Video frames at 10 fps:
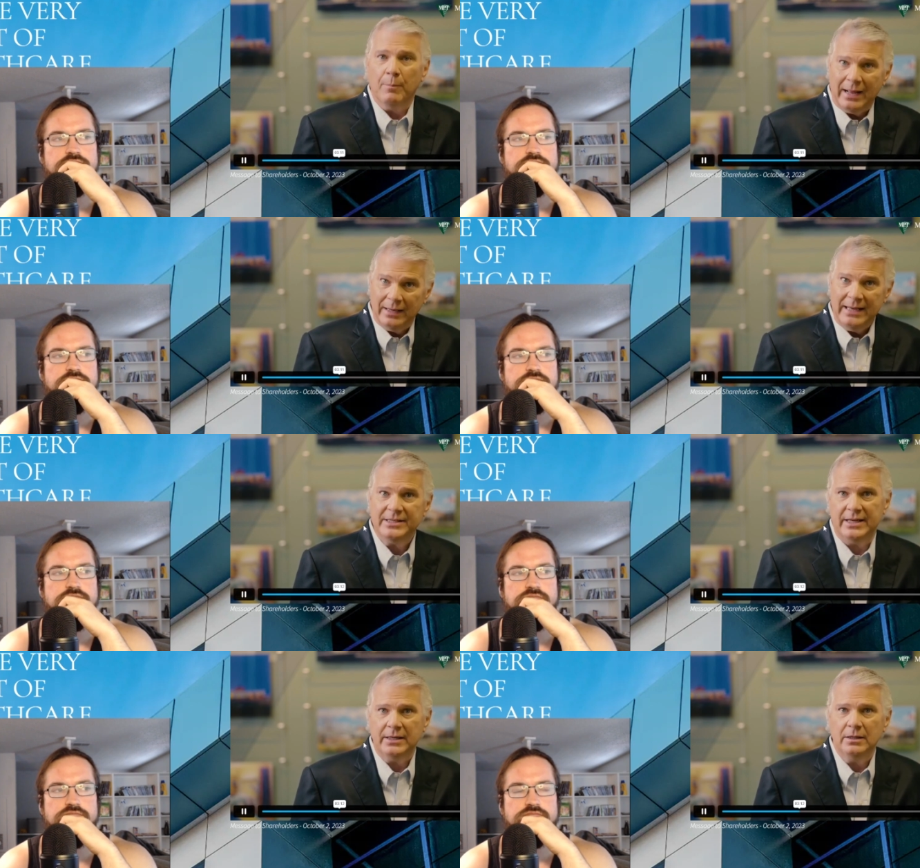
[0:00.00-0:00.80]
Speaker 1: By
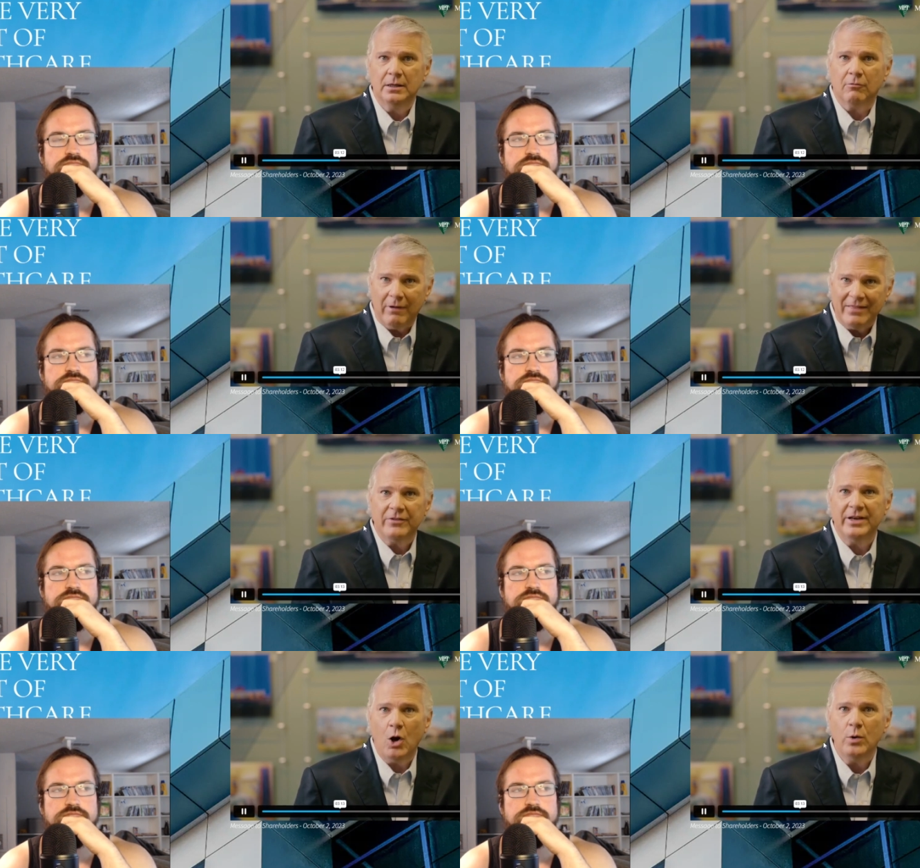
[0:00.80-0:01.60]
leasing, rather
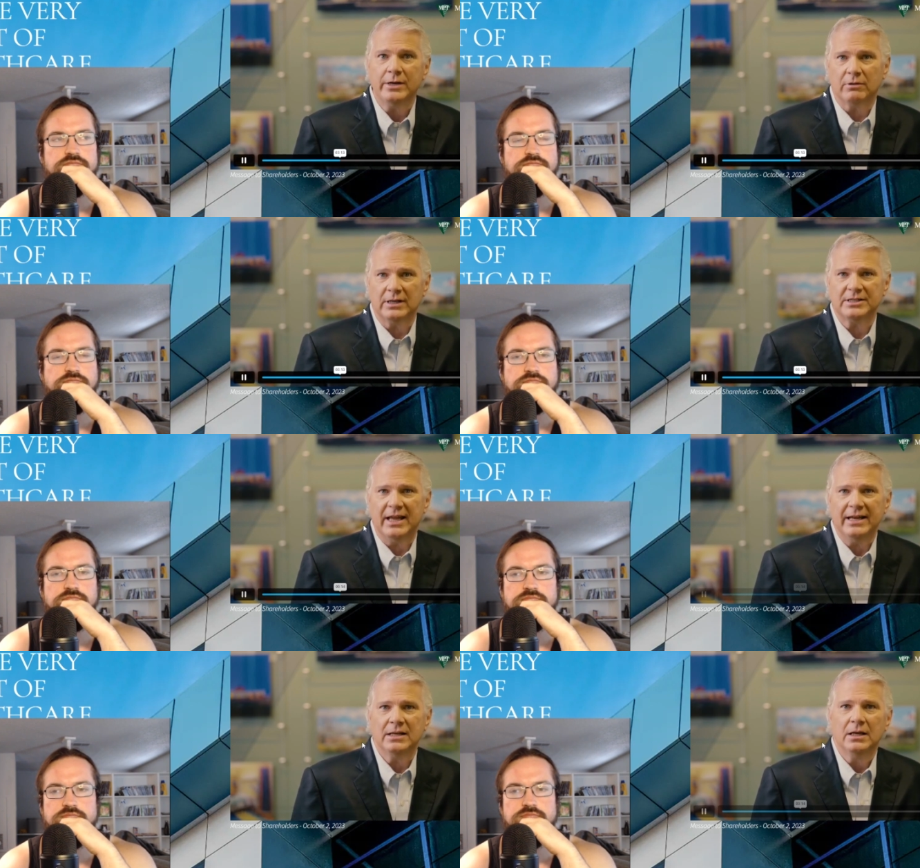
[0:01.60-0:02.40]
than owning real
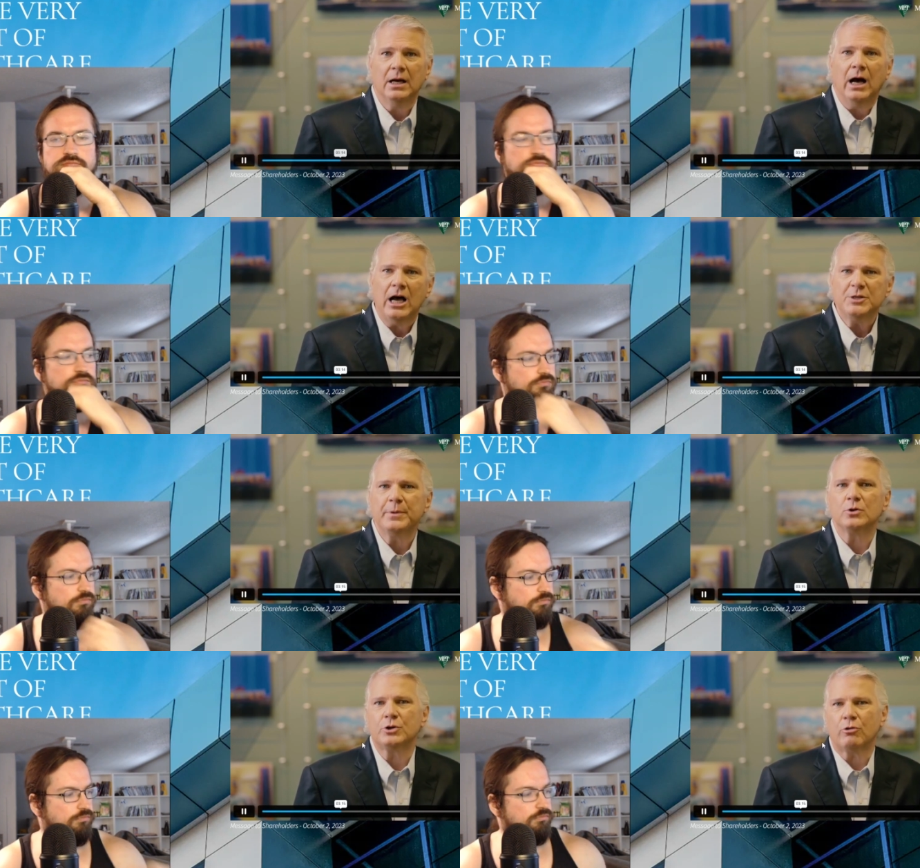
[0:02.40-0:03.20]
estate,
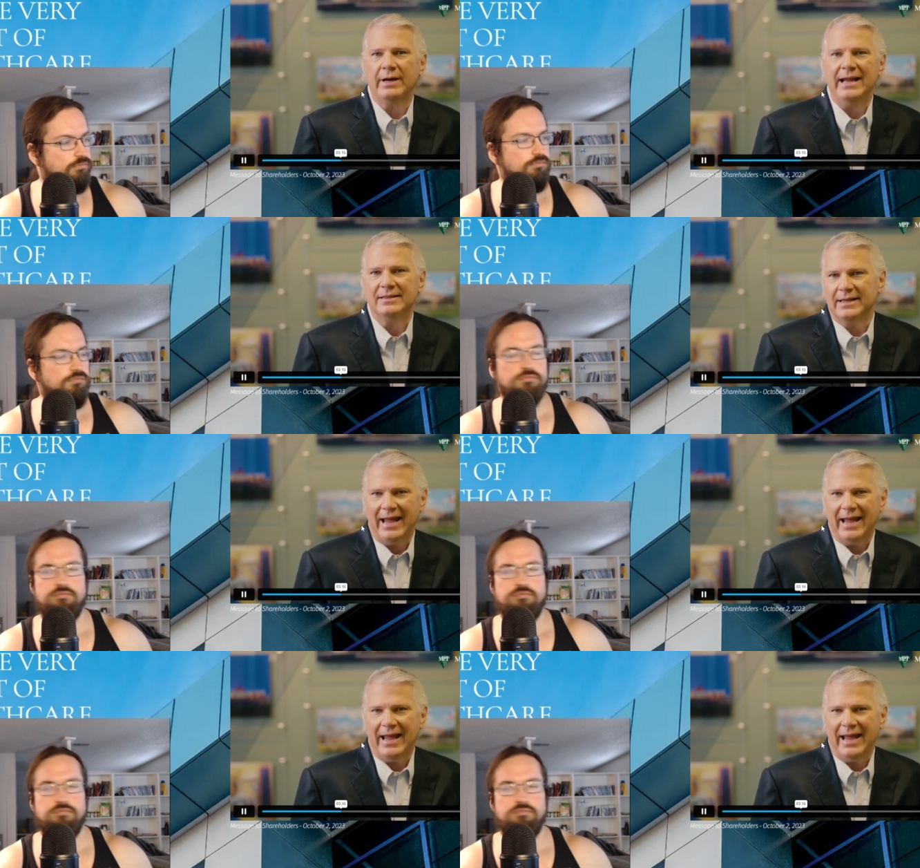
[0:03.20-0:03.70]
hospitals create the